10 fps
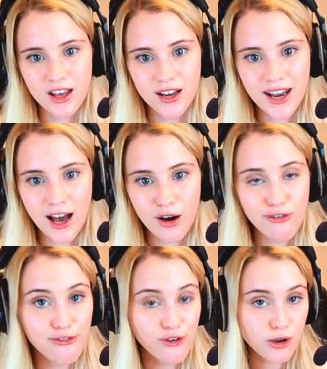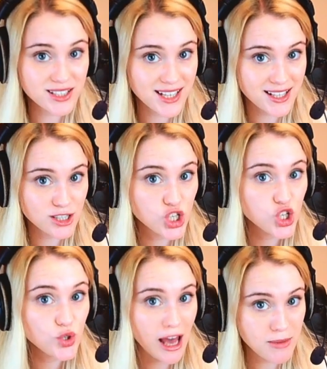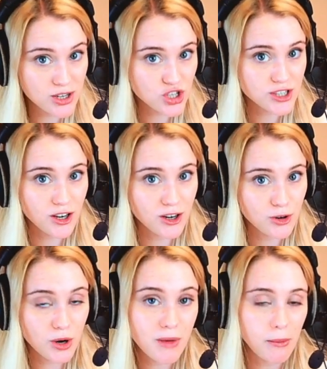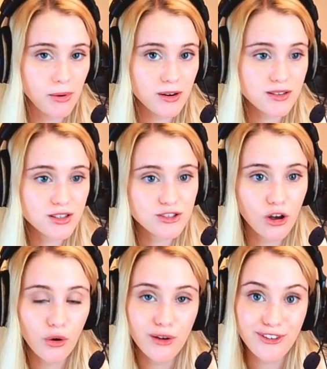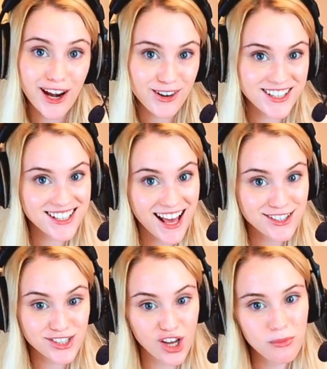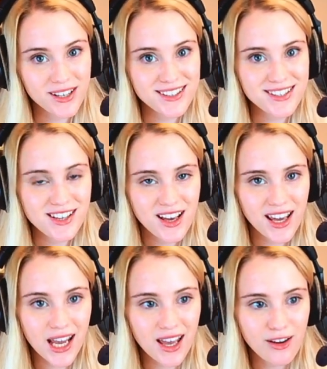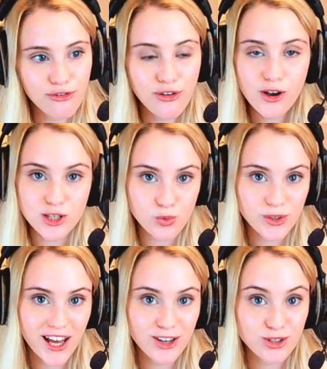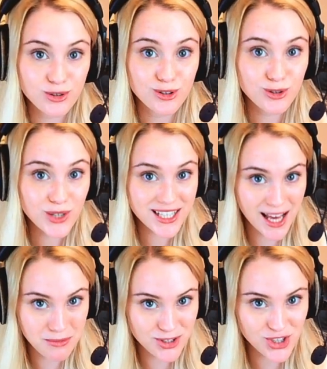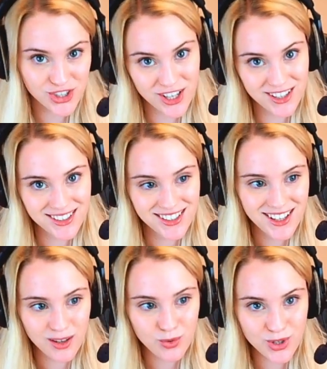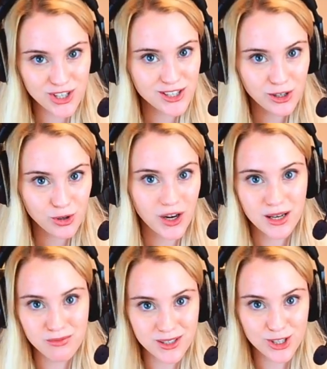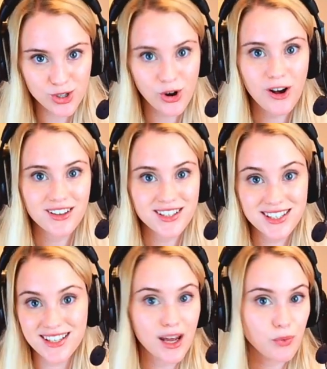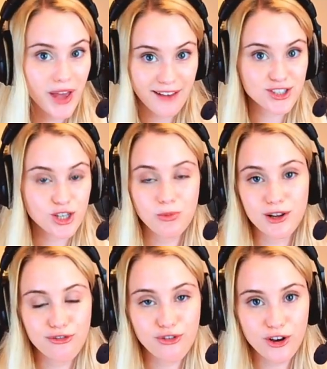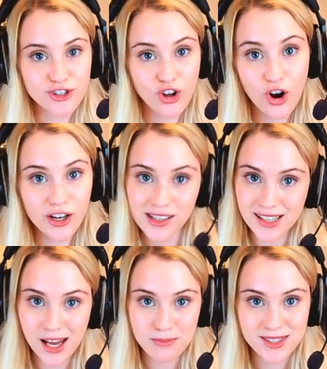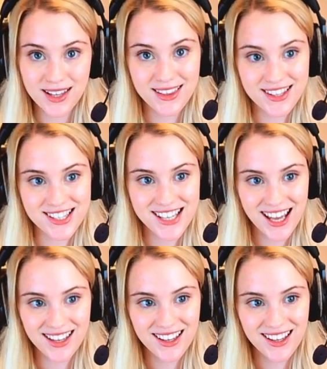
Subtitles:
Now, Frost does 2 damage a turn, remember? So if Eredin has Dominance, Frost will now do 3 damage a turn, which is incredibly strong, seeing that we have so many Frost archetypes in this deck.